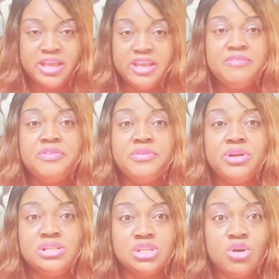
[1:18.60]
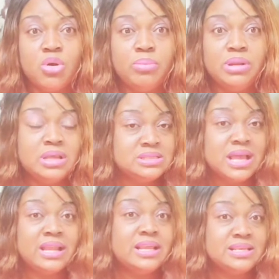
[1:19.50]
Inferiority complex
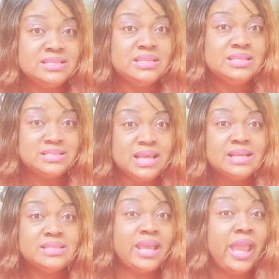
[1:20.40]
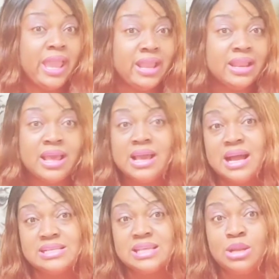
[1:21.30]
can easily set in
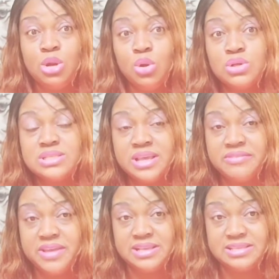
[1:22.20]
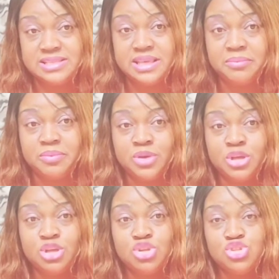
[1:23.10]
as a low self-esteem.
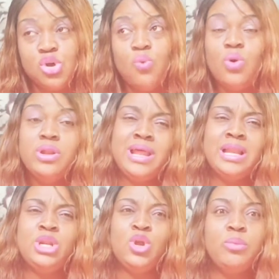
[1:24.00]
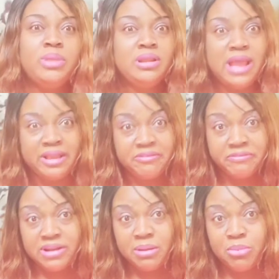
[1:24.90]
Someone that normally
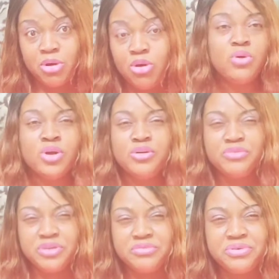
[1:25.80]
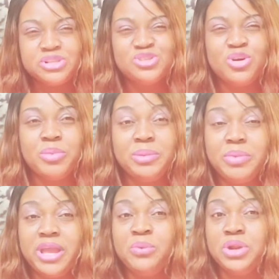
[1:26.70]
feel among, feel free to
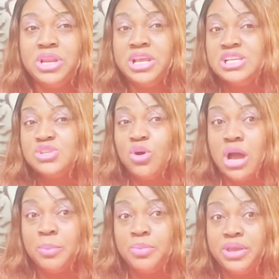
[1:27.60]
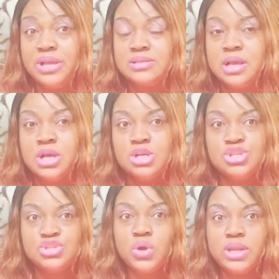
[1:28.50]
communicate with his or her peers,
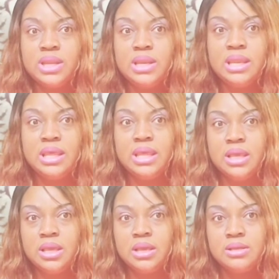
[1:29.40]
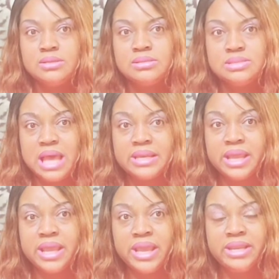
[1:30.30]
suddenly
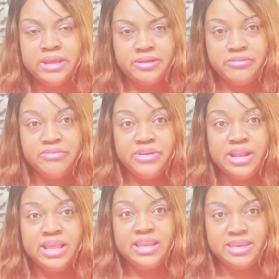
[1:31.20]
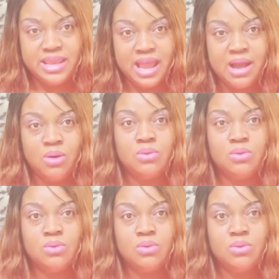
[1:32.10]
started feeling down,